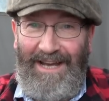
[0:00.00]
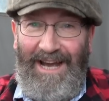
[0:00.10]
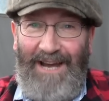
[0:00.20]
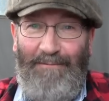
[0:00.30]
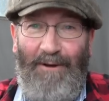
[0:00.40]

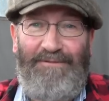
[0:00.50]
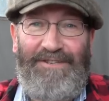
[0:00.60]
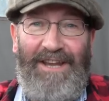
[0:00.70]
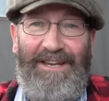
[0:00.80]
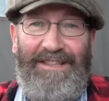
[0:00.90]
I won't
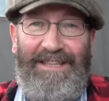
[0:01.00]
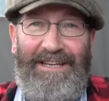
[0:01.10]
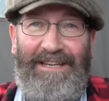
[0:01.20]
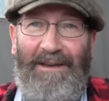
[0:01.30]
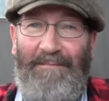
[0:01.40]
say
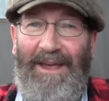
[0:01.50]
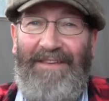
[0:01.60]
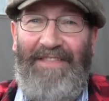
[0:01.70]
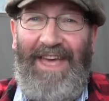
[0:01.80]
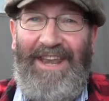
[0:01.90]
anything
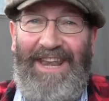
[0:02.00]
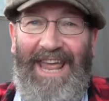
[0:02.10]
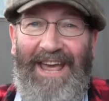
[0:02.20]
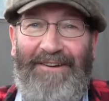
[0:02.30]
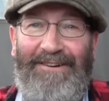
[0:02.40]
about that
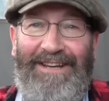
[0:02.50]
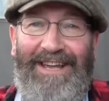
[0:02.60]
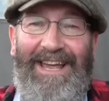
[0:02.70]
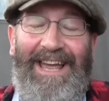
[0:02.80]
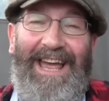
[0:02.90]
now.
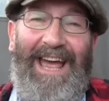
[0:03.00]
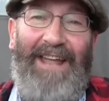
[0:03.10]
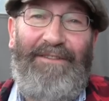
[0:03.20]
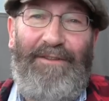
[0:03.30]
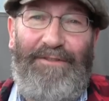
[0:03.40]

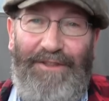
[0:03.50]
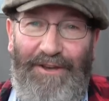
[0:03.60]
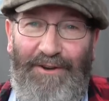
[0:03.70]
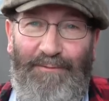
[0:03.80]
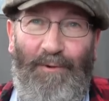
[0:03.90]
And the
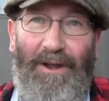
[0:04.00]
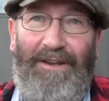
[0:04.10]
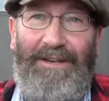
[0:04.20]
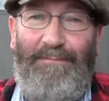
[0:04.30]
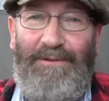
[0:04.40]
third
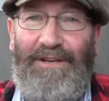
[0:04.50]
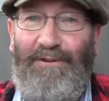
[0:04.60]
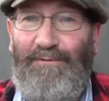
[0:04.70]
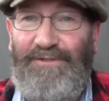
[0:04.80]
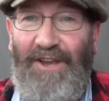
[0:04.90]
one, which I
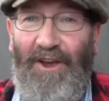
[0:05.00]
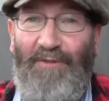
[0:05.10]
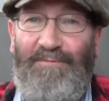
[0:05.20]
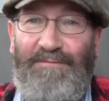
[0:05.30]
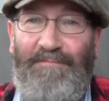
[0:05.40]
also
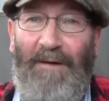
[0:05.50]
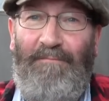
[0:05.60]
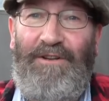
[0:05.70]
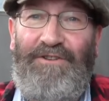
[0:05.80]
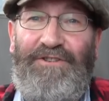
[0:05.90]
hope to
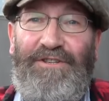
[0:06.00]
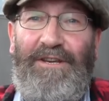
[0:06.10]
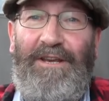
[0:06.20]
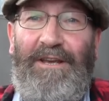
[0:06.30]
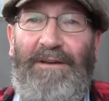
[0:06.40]
publish
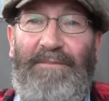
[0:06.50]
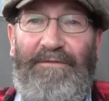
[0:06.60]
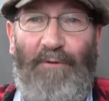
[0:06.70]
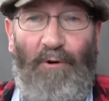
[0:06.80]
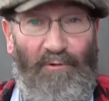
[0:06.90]

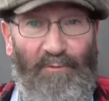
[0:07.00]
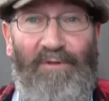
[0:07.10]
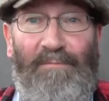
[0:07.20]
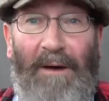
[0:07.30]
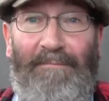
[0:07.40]
before,
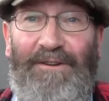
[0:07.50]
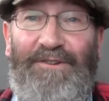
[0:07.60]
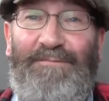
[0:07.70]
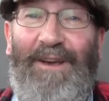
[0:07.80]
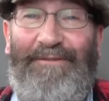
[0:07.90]
will
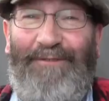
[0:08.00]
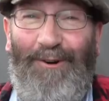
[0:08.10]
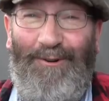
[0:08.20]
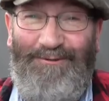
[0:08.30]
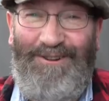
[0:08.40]
publish
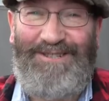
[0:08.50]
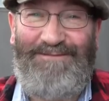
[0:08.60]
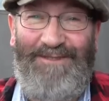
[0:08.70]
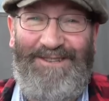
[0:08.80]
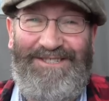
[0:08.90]
before
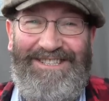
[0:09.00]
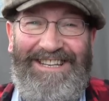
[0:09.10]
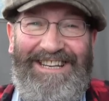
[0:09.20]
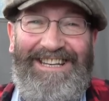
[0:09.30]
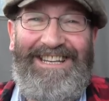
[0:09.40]
Christmas,
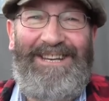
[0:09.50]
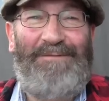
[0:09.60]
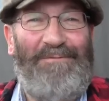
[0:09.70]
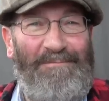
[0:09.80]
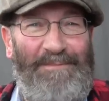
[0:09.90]

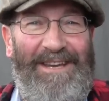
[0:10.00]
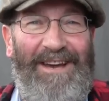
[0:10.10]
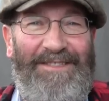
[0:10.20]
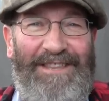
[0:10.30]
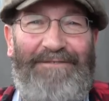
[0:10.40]
will be,
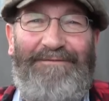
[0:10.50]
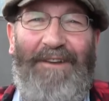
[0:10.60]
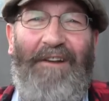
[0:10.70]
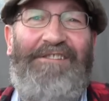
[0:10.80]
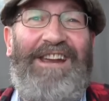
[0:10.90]
I think,
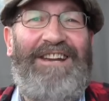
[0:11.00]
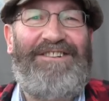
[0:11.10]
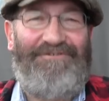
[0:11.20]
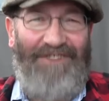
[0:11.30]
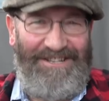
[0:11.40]
very
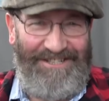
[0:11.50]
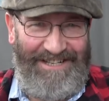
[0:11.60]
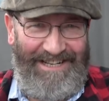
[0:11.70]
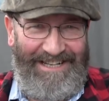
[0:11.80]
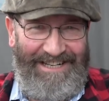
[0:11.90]

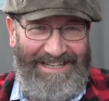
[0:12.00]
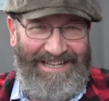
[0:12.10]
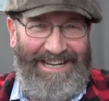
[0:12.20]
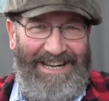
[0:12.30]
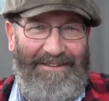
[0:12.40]
interesting.
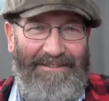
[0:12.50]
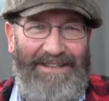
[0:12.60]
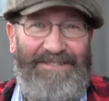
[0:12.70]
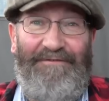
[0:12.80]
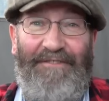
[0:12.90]

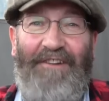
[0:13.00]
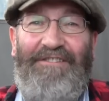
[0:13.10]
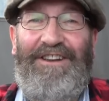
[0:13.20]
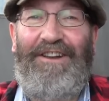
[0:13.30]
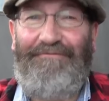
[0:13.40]
It's
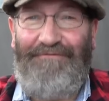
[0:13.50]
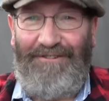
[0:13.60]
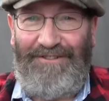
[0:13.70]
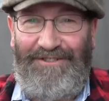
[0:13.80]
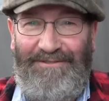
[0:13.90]
very
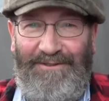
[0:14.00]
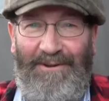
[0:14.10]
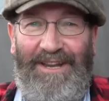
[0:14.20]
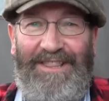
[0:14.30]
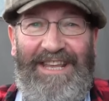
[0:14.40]
different to
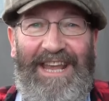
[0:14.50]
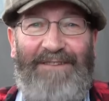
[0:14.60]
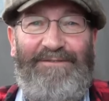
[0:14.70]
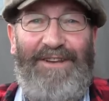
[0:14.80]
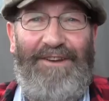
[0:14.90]
anything
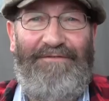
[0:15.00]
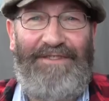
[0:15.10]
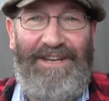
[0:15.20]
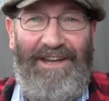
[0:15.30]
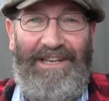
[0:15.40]
else I've
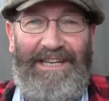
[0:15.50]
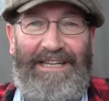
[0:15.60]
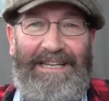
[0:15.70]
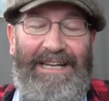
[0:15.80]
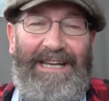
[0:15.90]
done.
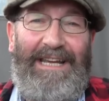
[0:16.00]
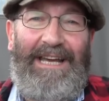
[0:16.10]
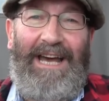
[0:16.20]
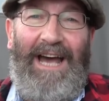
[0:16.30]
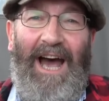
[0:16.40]

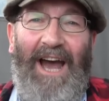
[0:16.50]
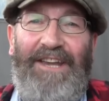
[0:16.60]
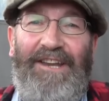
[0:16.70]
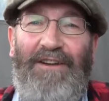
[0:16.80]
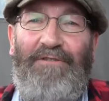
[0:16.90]
I
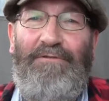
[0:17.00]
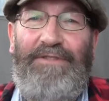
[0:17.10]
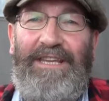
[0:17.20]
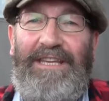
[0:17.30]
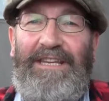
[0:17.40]
know
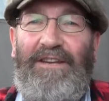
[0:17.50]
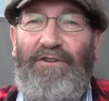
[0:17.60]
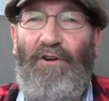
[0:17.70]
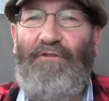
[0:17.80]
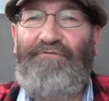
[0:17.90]
the
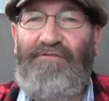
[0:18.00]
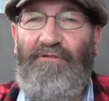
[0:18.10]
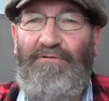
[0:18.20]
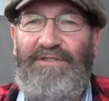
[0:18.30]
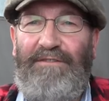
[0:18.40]

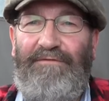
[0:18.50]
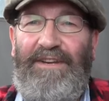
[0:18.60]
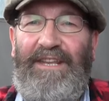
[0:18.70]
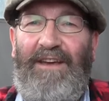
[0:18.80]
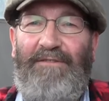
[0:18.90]
non-cruising
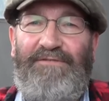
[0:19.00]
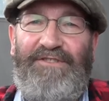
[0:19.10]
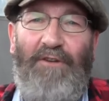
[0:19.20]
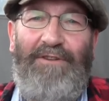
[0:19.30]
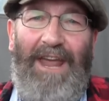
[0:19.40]
videos
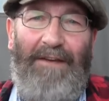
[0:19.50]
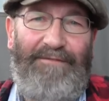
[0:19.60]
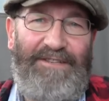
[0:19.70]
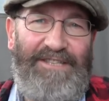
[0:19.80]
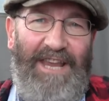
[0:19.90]
don't have
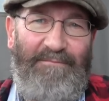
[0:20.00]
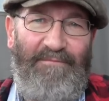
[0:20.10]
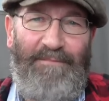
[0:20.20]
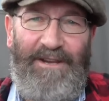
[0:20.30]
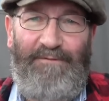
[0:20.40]
the same
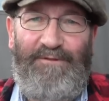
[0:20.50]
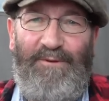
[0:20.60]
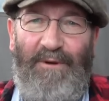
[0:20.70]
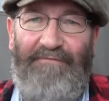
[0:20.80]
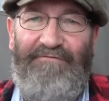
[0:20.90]
appeal
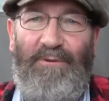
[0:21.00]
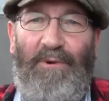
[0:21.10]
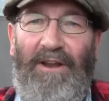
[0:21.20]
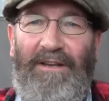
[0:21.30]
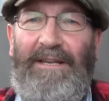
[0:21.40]
to
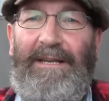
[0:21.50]
everyone,